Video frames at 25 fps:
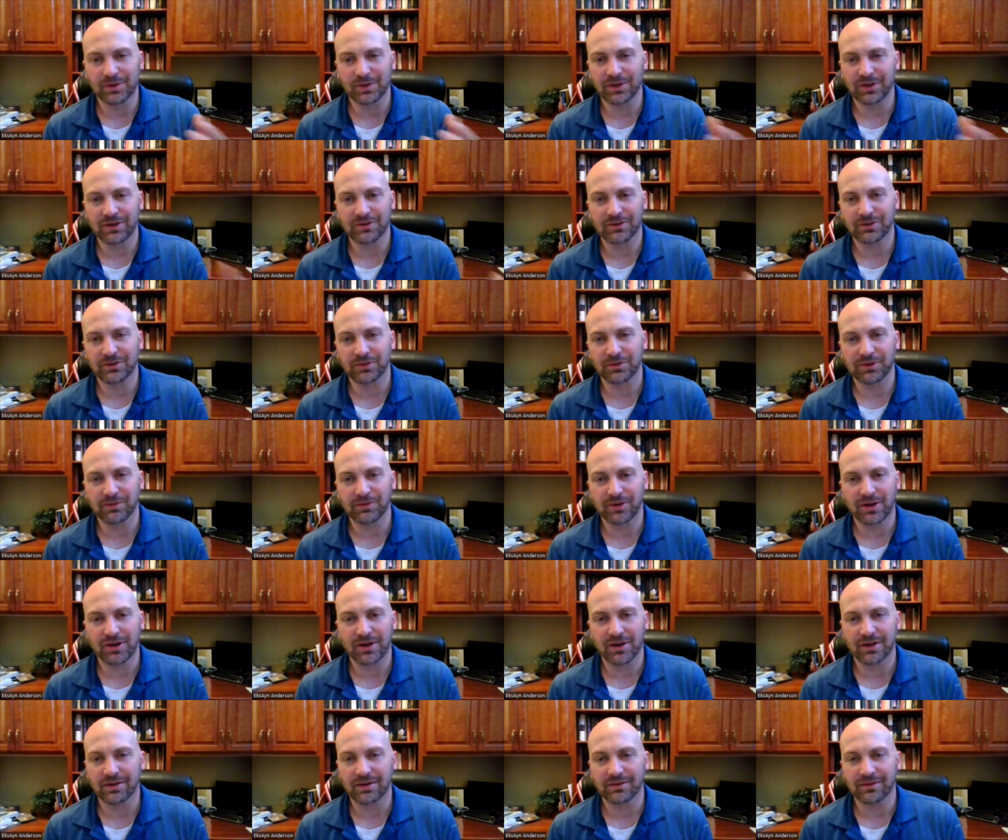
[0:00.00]
what they're doing
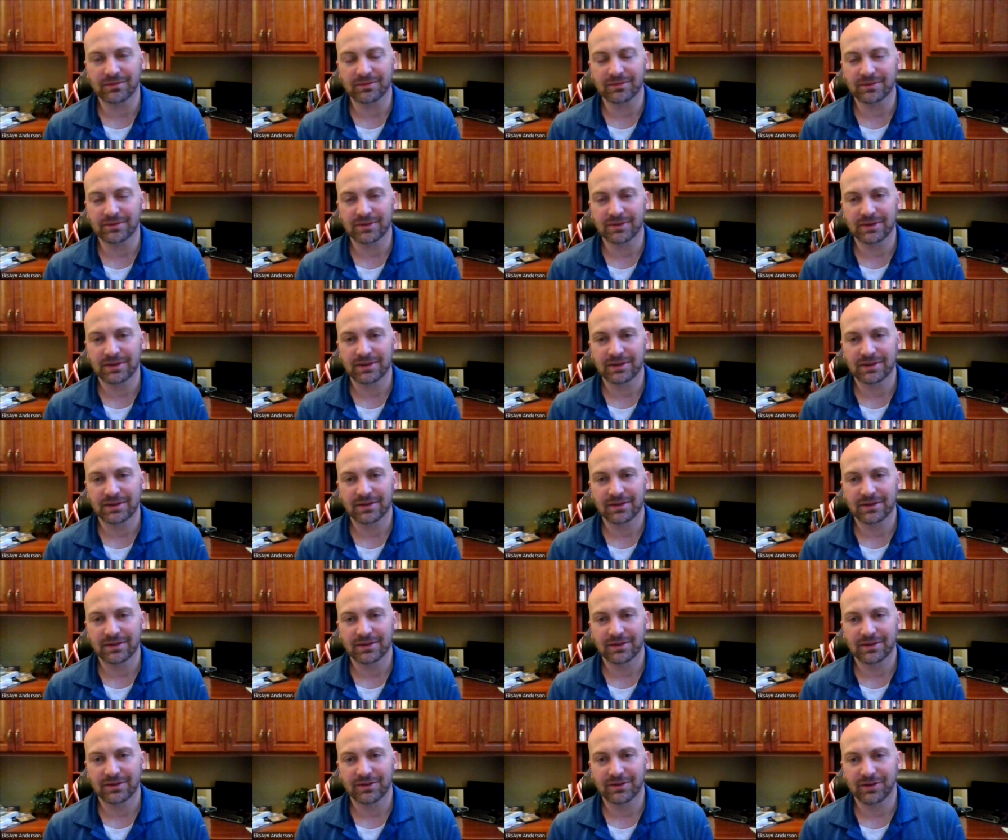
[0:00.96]
wrong,
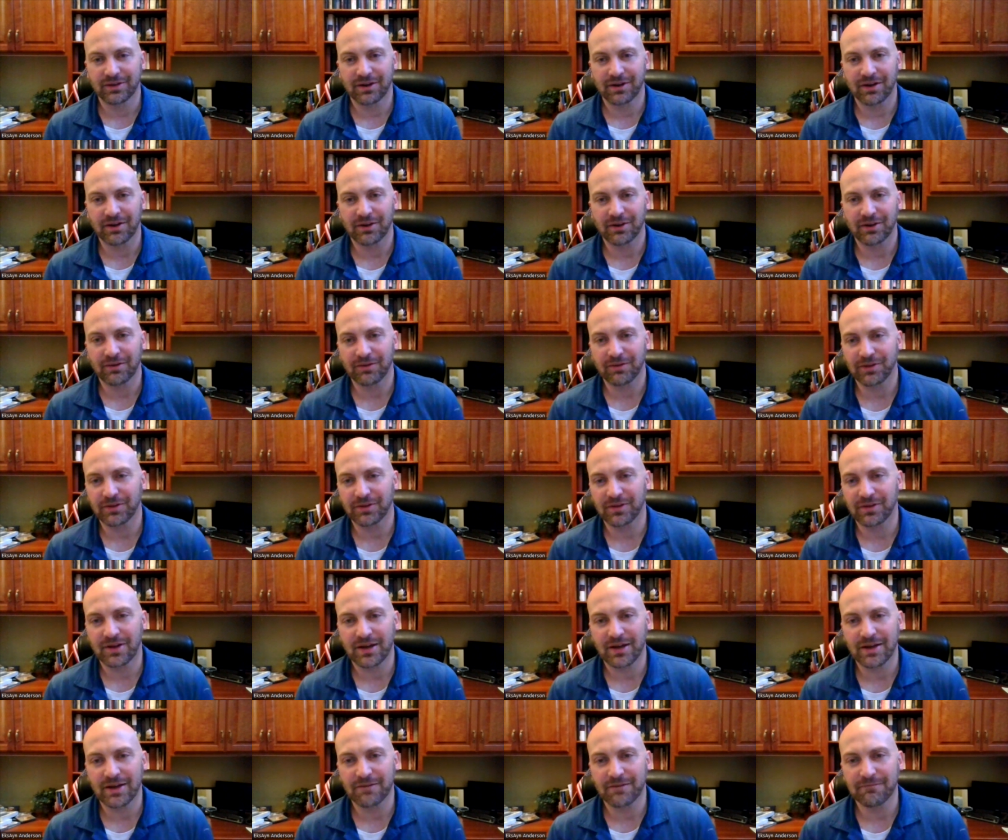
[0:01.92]
you're already over the
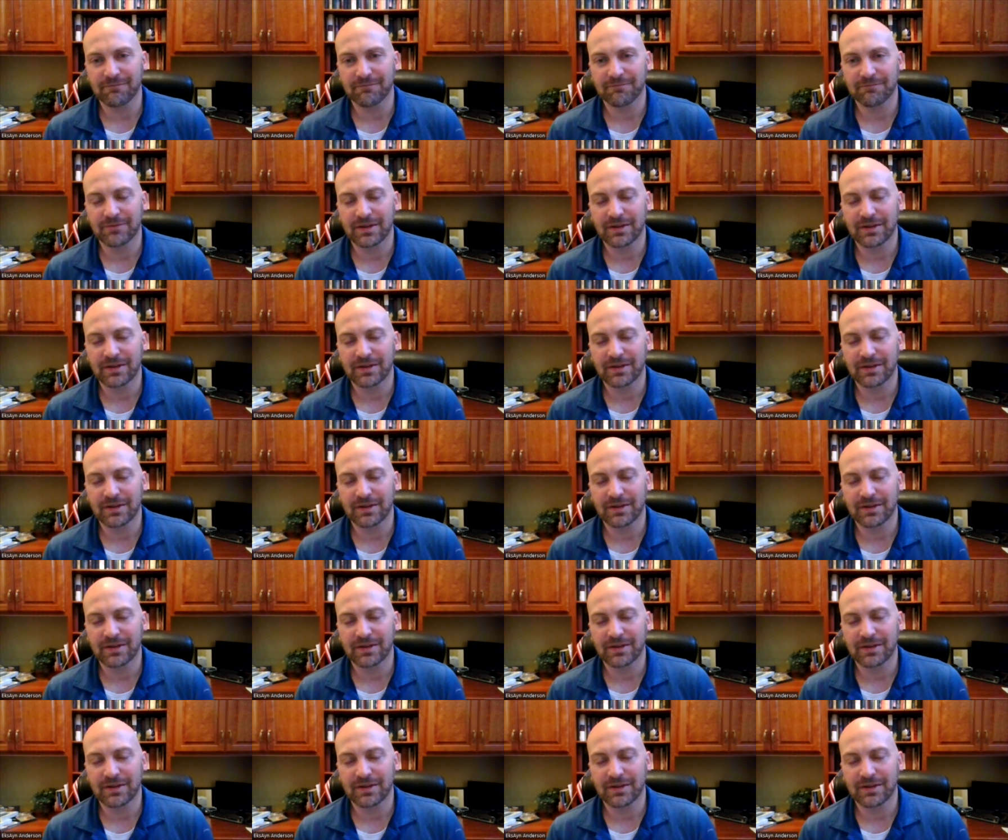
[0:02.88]
line.